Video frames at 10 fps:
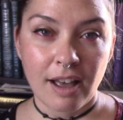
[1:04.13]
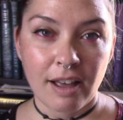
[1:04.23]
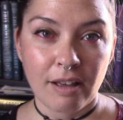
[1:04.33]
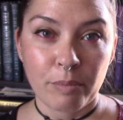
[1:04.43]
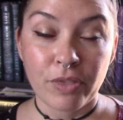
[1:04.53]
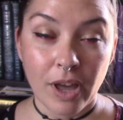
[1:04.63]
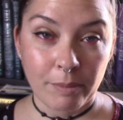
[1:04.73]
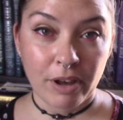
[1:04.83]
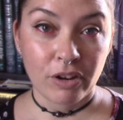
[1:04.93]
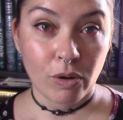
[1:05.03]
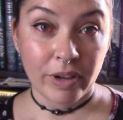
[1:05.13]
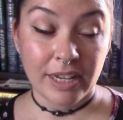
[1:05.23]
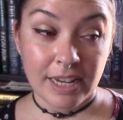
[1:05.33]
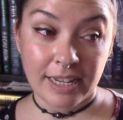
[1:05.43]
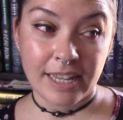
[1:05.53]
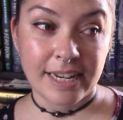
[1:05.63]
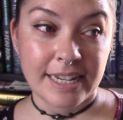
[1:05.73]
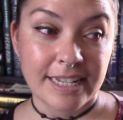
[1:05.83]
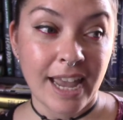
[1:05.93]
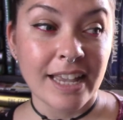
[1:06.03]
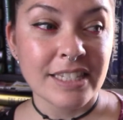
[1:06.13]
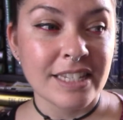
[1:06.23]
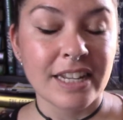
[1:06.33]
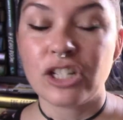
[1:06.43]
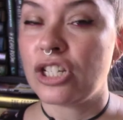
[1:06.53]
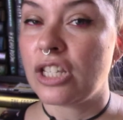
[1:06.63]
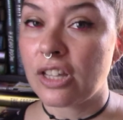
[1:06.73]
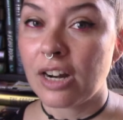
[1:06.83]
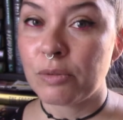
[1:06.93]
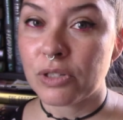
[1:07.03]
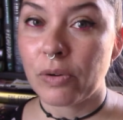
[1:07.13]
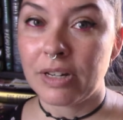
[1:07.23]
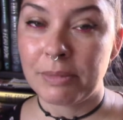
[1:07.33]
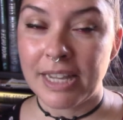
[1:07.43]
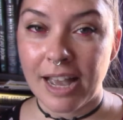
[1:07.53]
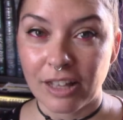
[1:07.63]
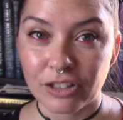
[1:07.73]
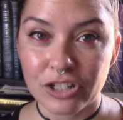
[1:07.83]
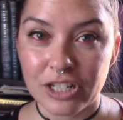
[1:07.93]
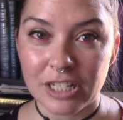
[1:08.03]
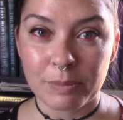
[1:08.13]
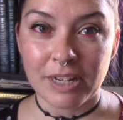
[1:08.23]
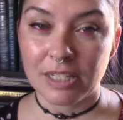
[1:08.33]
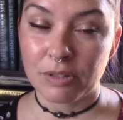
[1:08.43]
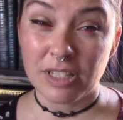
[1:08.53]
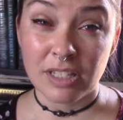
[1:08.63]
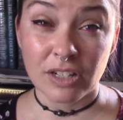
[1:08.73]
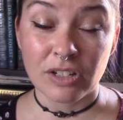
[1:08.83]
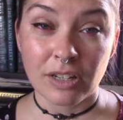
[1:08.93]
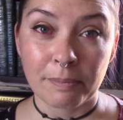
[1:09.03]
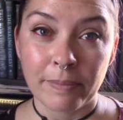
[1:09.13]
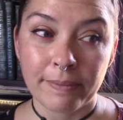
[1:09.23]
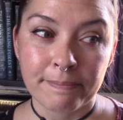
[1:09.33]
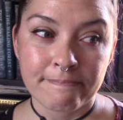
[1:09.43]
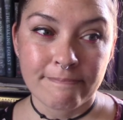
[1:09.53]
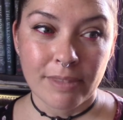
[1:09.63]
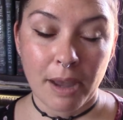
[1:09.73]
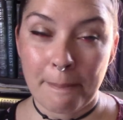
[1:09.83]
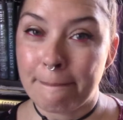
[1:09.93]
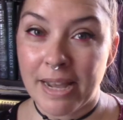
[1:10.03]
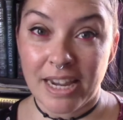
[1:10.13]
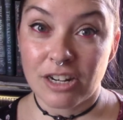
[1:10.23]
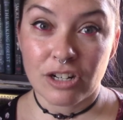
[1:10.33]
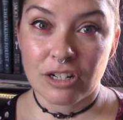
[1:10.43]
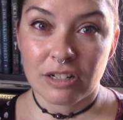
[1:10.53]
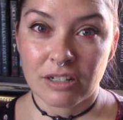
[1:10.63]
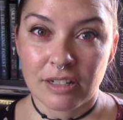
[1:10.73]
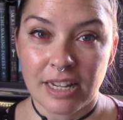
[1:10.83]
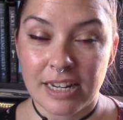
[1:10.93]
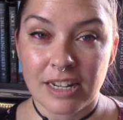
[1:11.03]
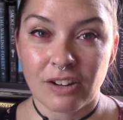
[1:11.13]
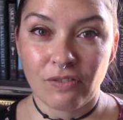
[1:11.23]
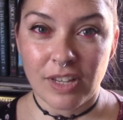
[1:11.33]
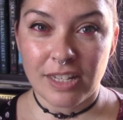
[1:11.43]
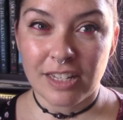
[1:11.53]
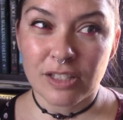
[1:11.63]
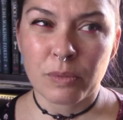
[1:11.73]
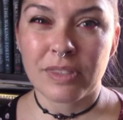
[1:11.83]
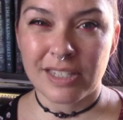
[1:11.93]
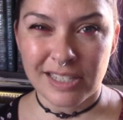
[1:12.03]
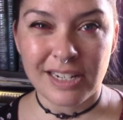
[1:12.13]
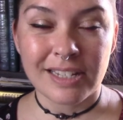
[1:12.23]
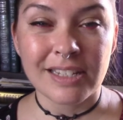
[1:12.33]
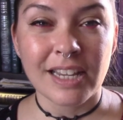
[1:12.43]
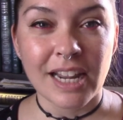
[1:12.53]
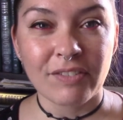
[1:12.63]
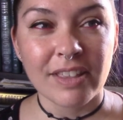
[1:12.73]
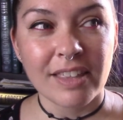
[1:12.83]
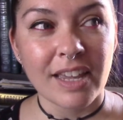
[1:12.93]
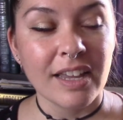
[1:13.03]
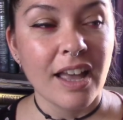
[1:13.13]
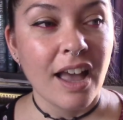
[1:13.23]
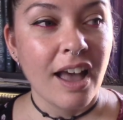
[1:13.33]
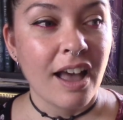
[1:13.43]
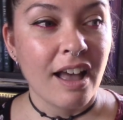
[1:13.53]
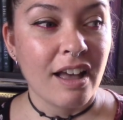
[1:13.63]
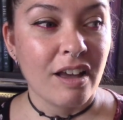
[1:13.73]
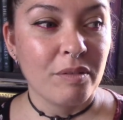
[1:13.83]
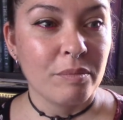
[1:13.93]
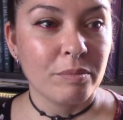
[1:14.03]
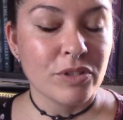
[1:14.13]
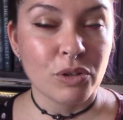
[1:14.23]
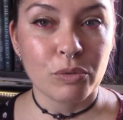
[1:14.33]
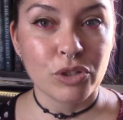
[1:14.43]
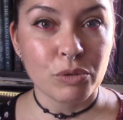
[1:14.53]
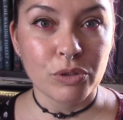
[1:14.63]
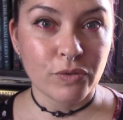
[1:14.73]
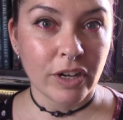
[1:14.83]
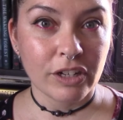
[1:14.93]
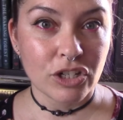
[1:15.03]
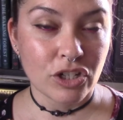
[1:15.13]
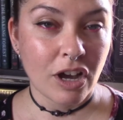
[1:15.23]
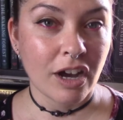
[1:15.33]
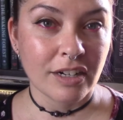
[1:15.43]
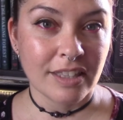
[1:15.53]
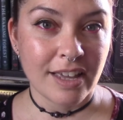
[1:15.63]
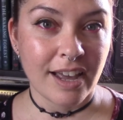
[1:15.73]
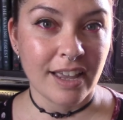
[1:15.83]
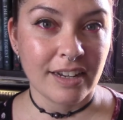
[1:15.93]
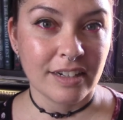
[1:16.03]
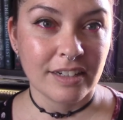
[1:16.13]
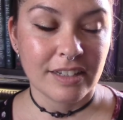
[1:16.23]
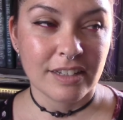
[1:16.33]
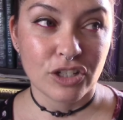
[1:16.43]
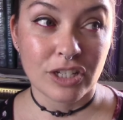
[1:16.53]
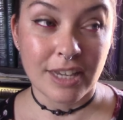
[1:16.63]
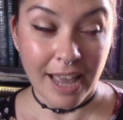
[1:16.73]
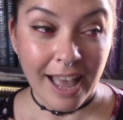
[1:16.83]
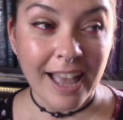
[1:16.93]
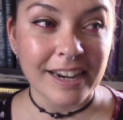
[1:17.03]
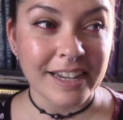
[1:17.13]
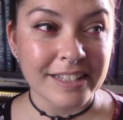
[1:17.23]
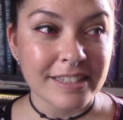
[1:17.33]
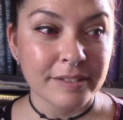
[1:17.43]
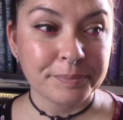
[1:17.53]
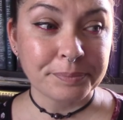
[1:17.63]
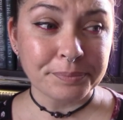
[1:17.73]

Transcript: um, thought about going and getting tested, she thought it was going to be allergies because it was such a, a minor inconvenience with the sneezing and everything. Um, so she was very shocked that she had it.